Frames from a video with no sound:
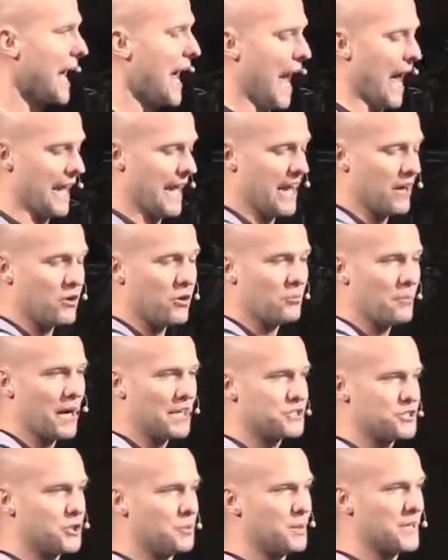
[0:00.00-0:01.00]
And I don't know
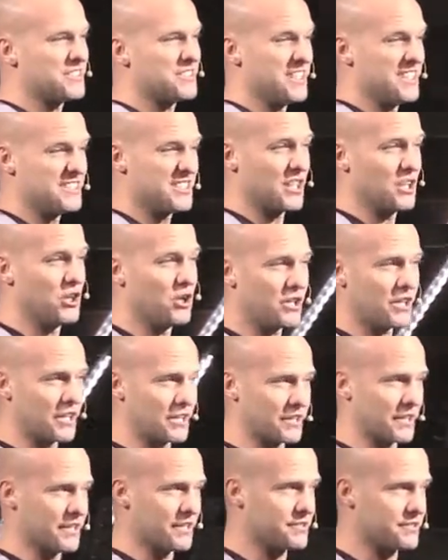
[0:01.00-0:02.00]
about you, but it's easy to look
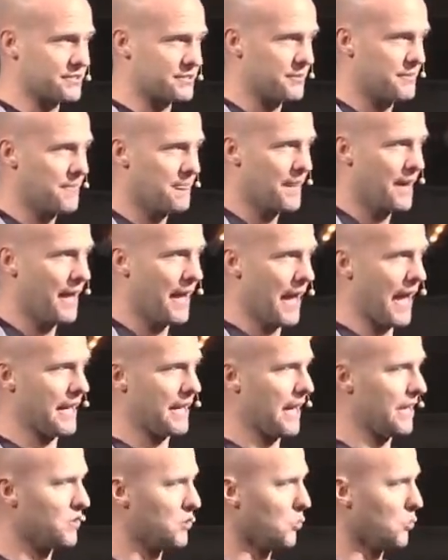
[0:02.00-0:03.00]
at this and, and do